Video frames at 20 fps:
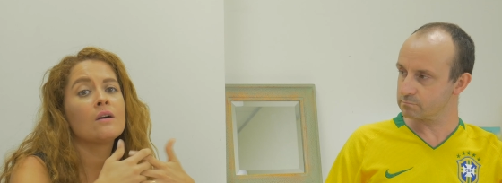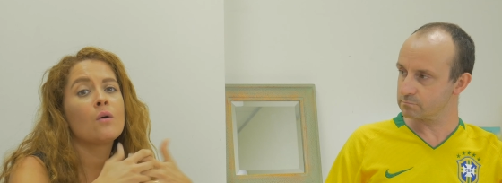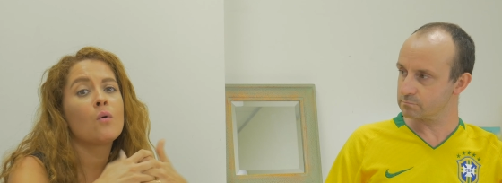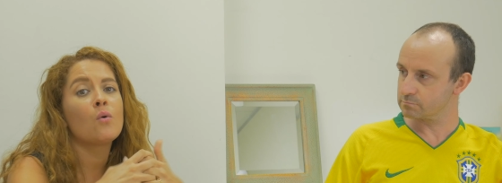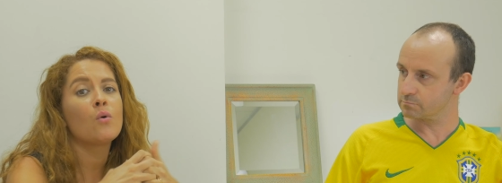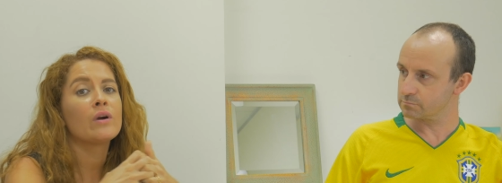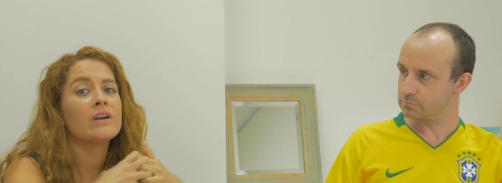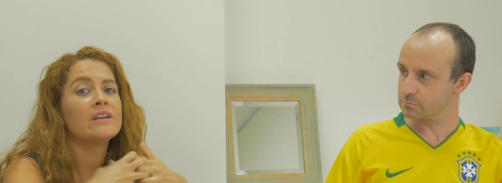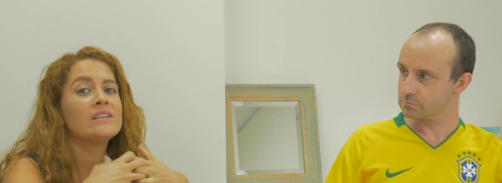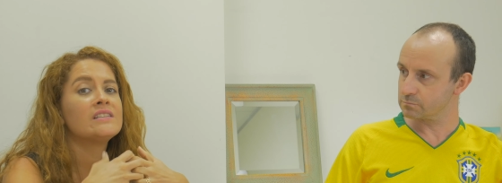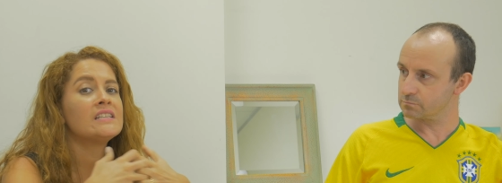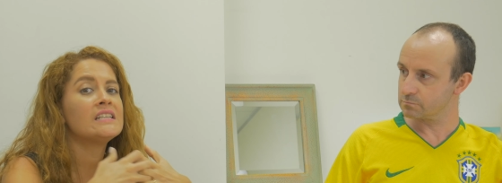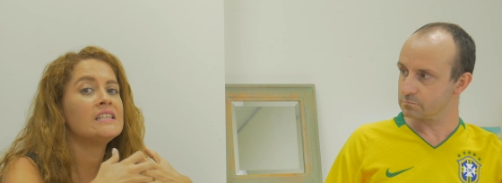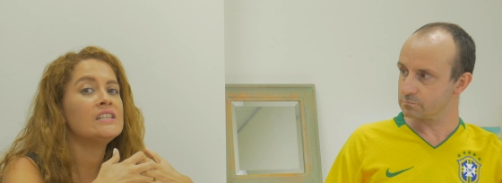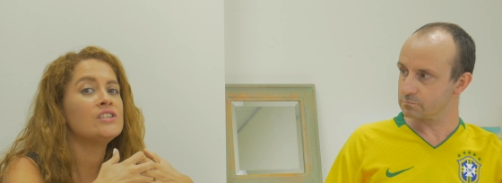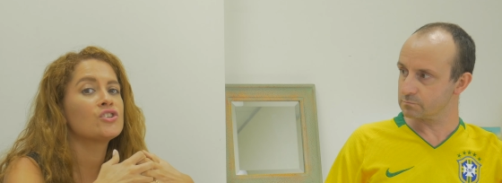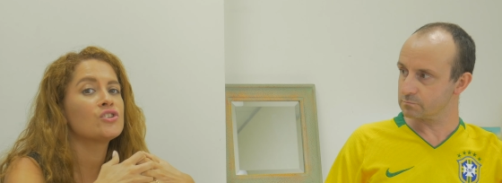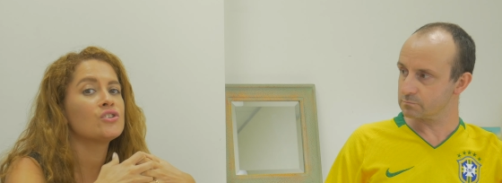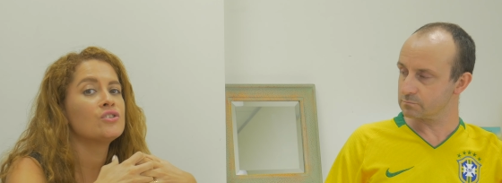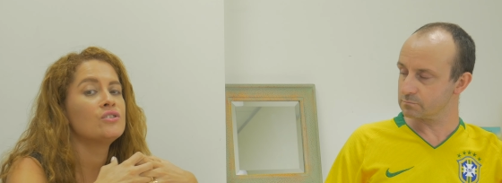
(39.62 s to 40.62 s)
Speaker 1: or a
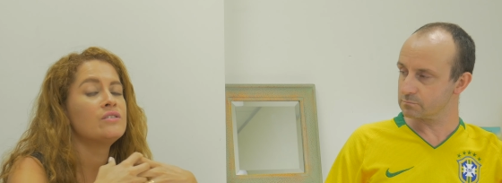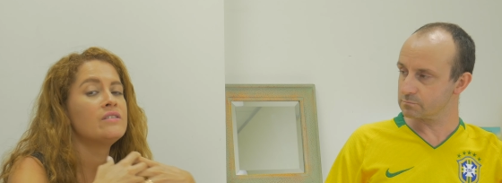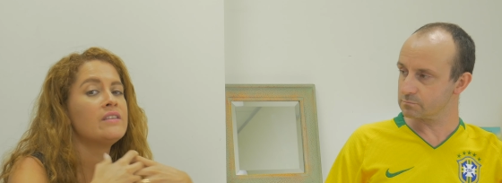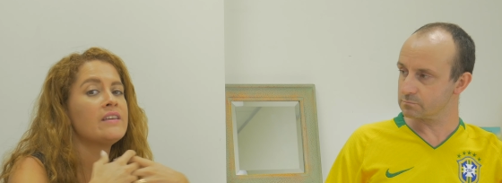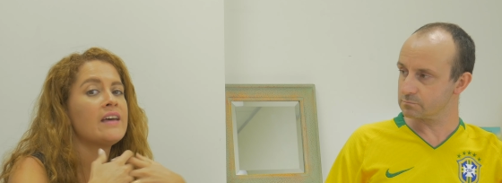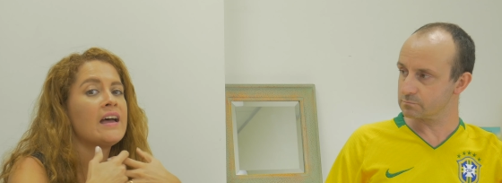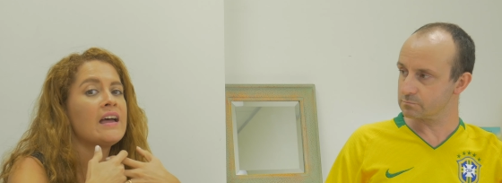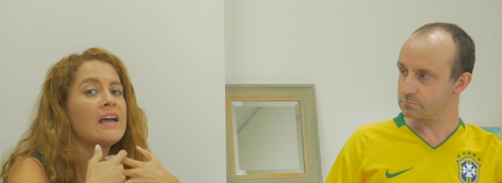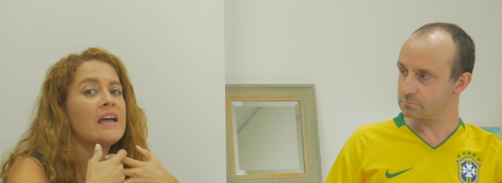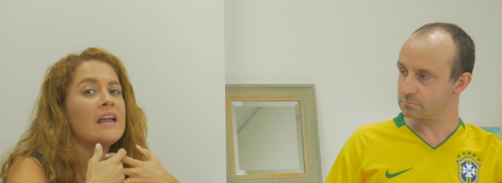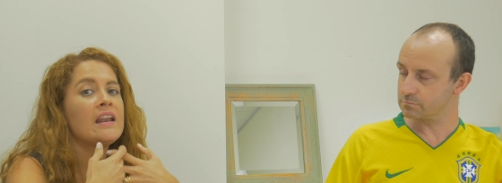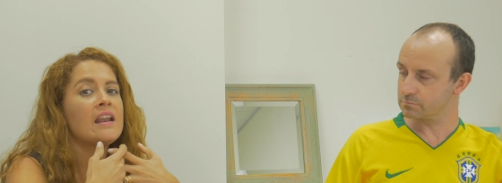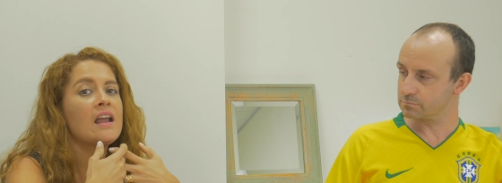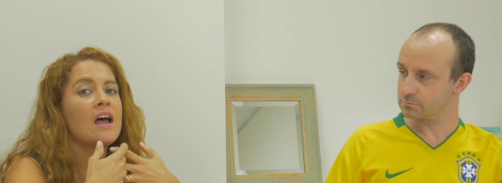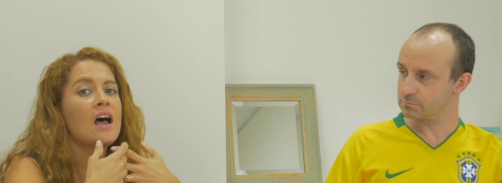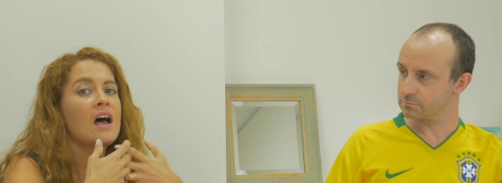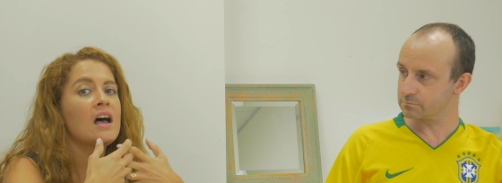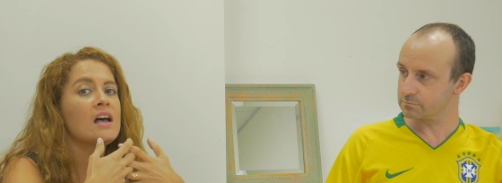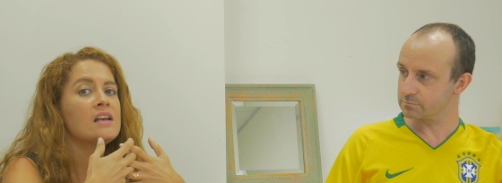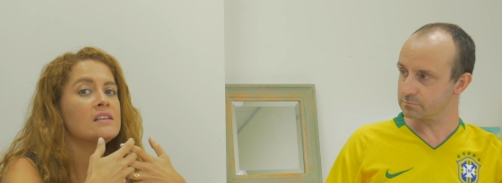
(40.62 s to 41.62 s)
teacher that
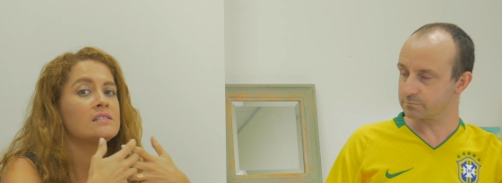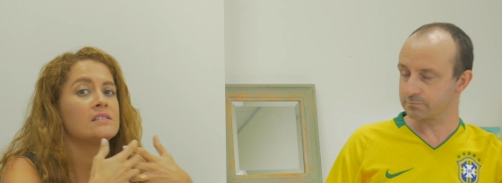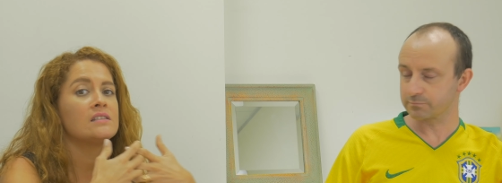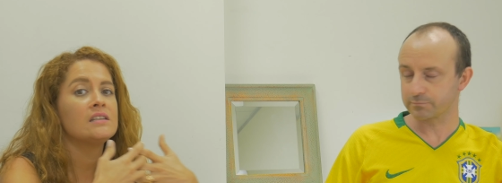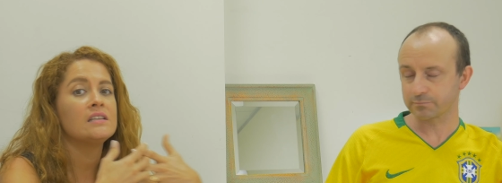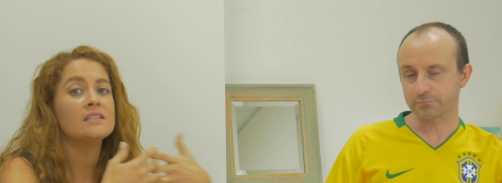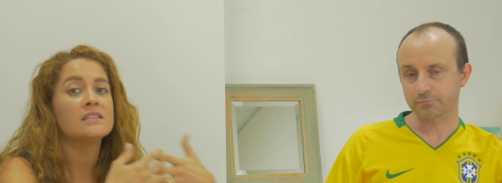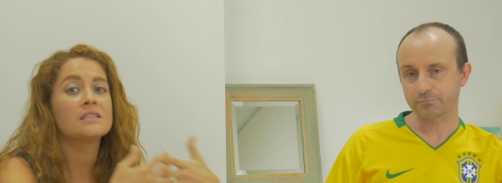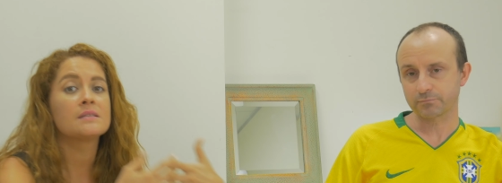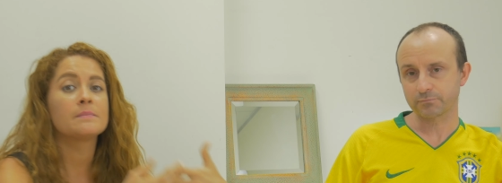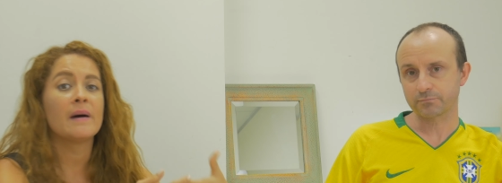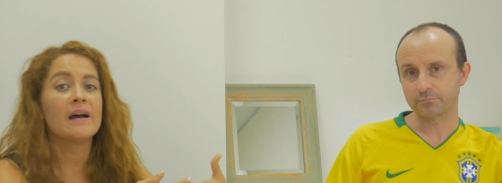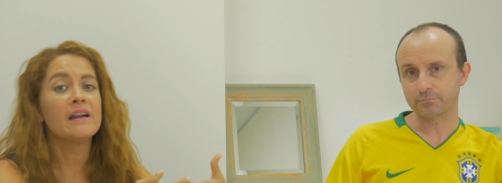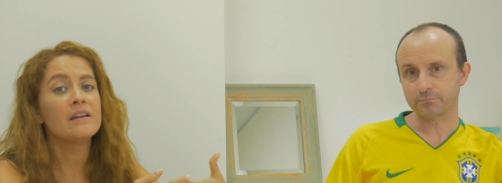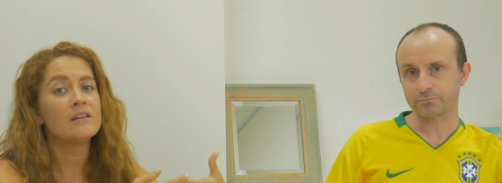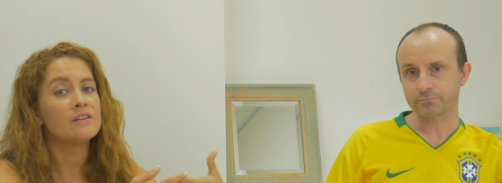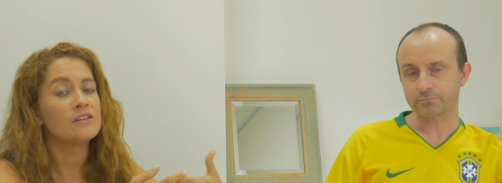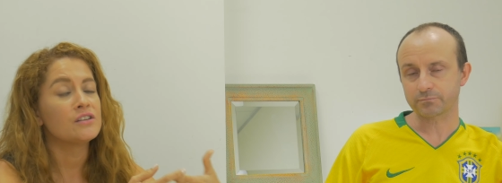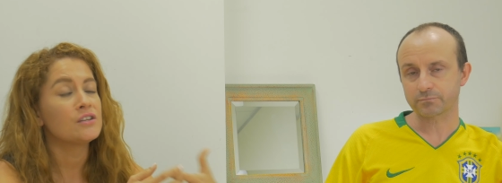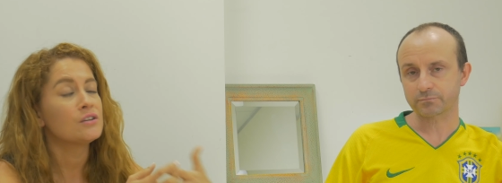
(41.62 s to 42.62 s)
has
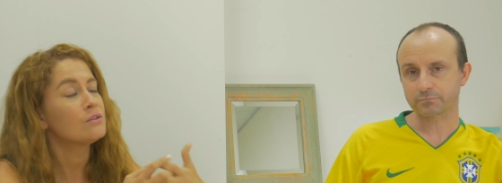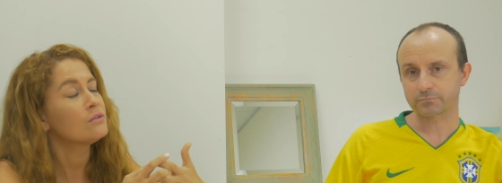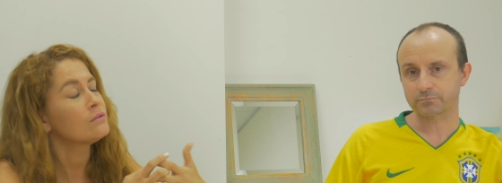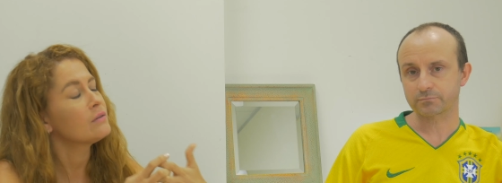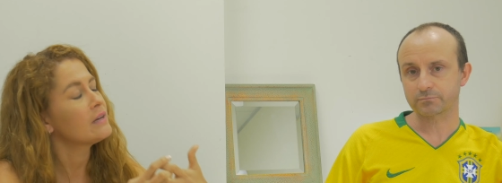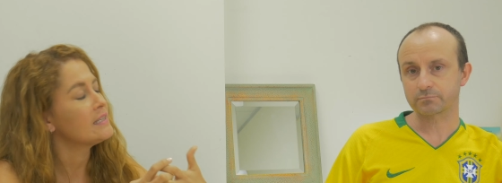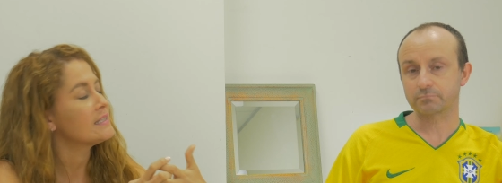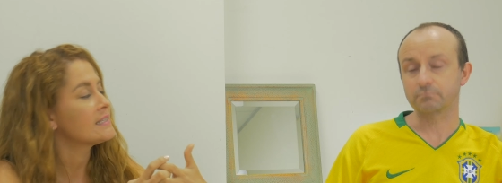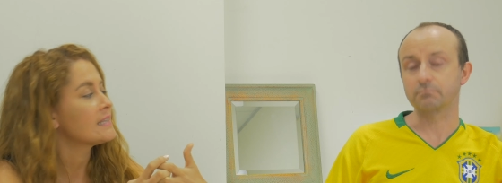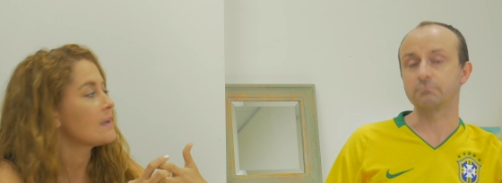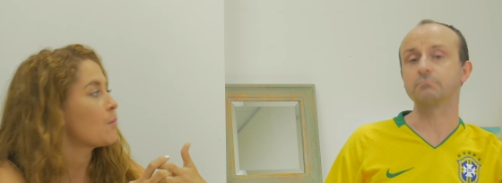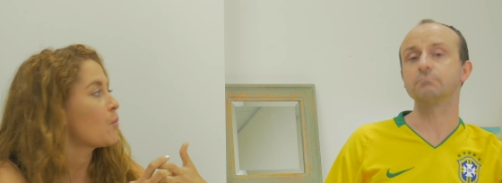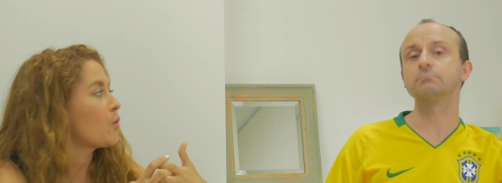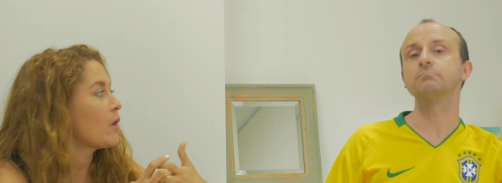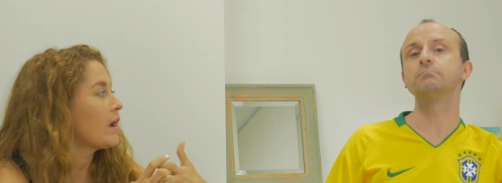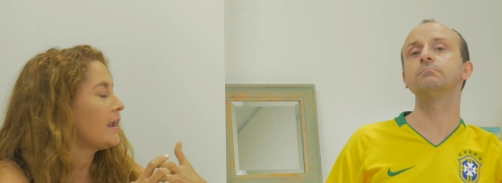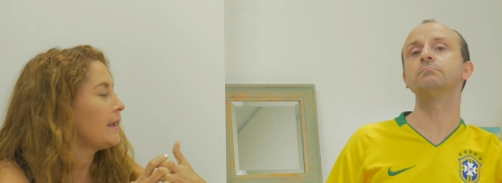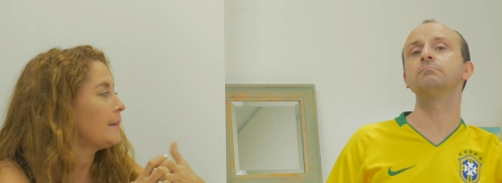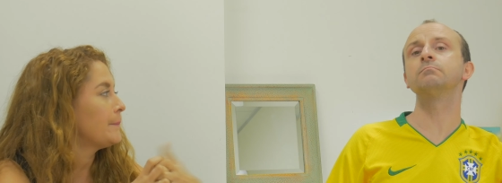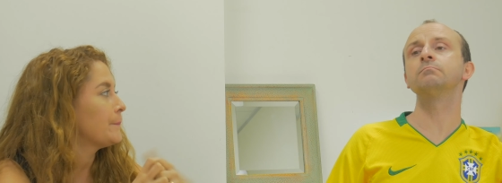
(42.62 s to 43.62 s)
inspired you in some way.
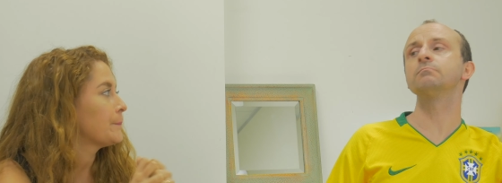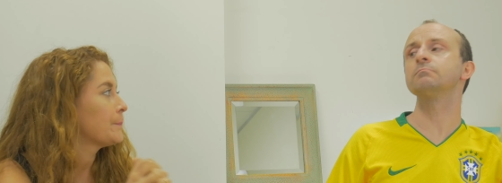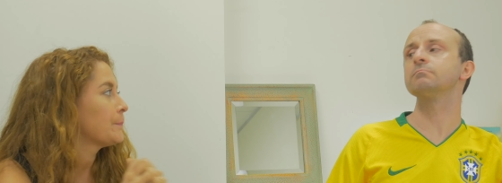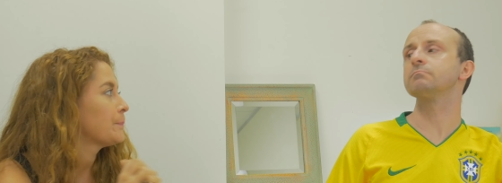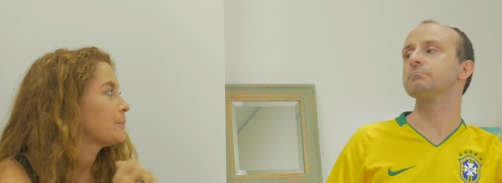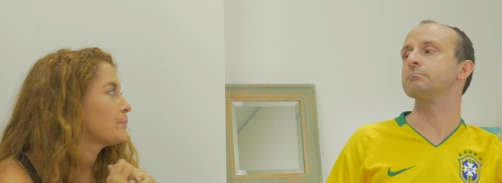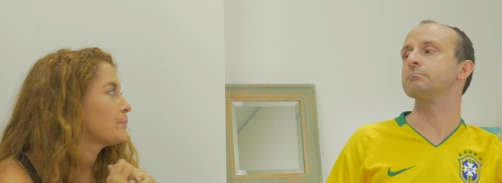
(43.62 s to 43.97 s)
Mm.